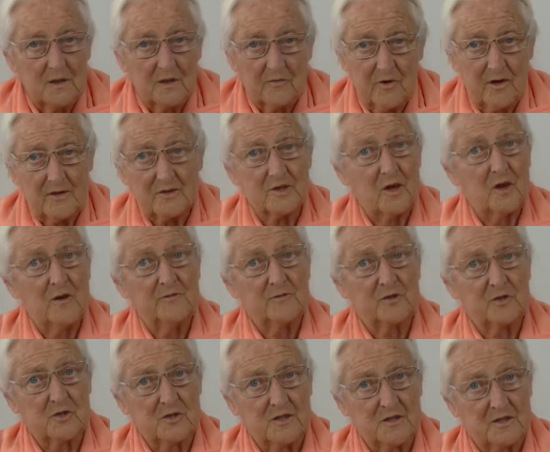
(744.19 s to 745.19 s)
runs
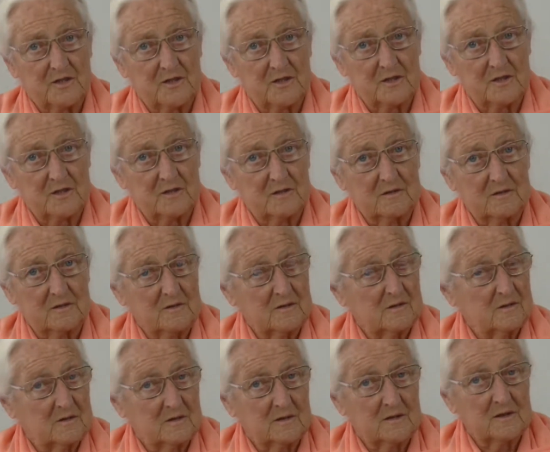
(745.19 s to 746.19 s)
after us and
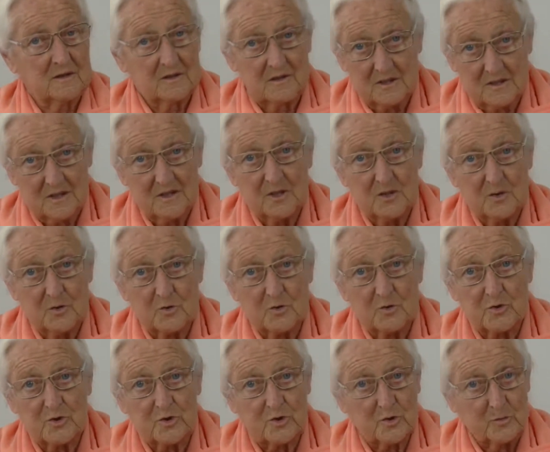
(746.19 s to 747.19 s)

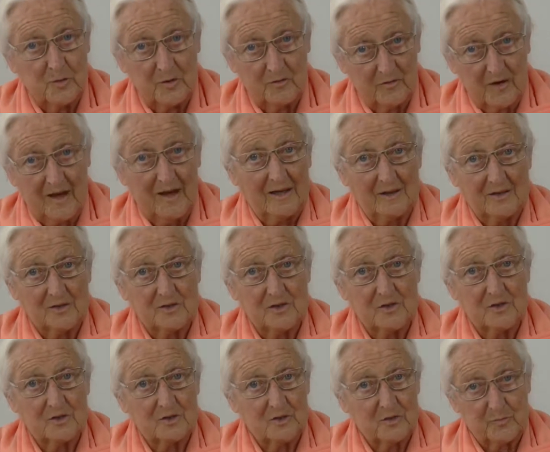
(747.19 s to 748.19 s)
continues to be
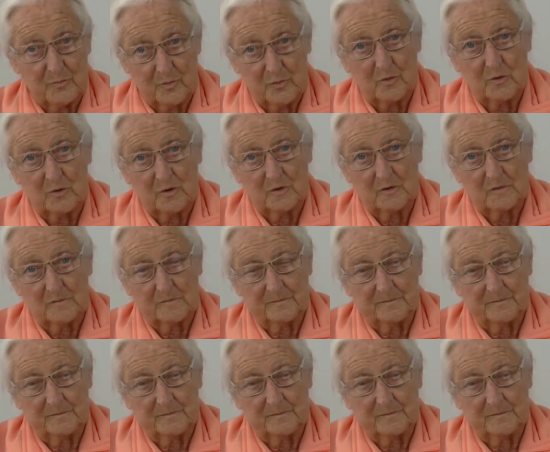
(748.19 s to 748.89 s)
violent and brutal.